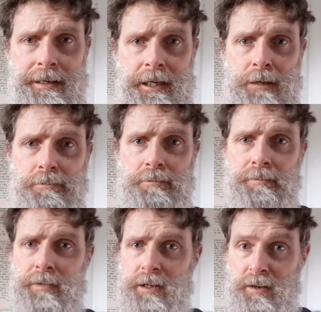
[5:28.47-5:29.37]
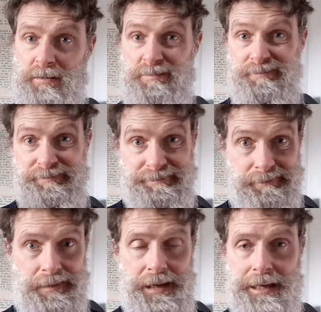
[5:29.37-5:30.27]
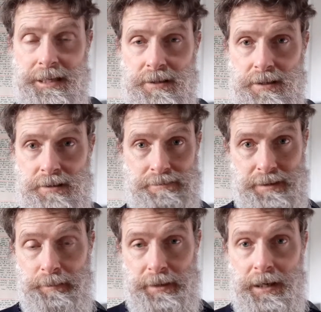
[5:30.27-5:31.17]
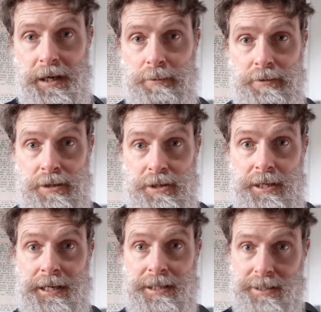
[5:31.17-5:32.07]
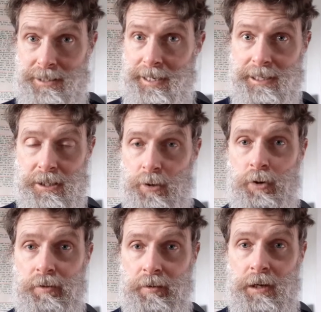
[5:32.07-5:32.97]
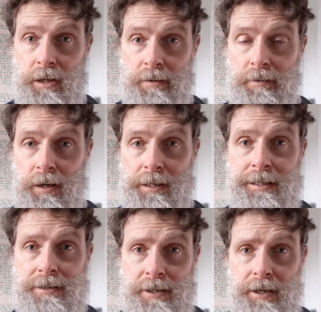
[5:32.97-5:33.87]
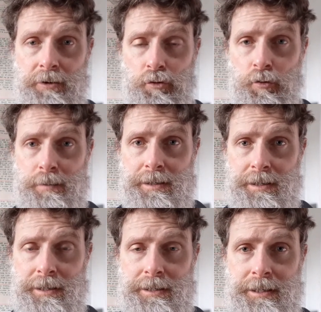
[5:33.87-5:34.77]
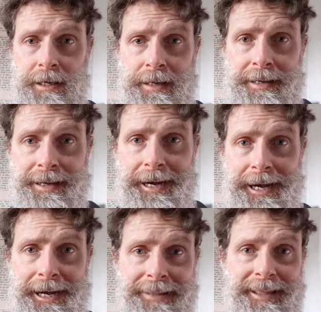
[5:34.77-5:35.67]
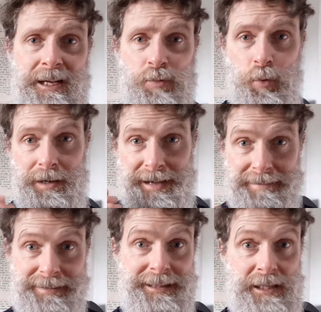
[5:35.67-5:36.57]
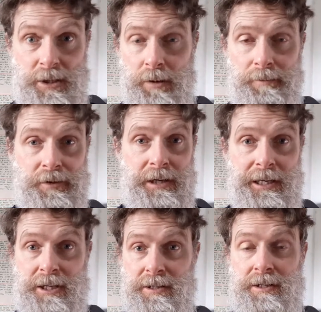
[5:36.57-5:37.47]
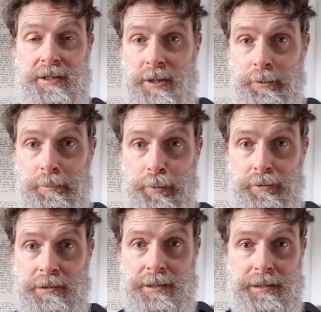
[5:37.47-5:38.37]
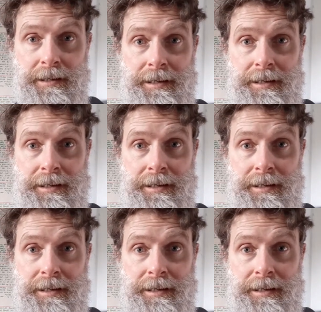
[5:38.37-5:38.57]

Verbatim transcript: And, you know, that is something I would suggest is yes, a lot of our leaders are traumatized. Uh, and that's why having these conversations is so important.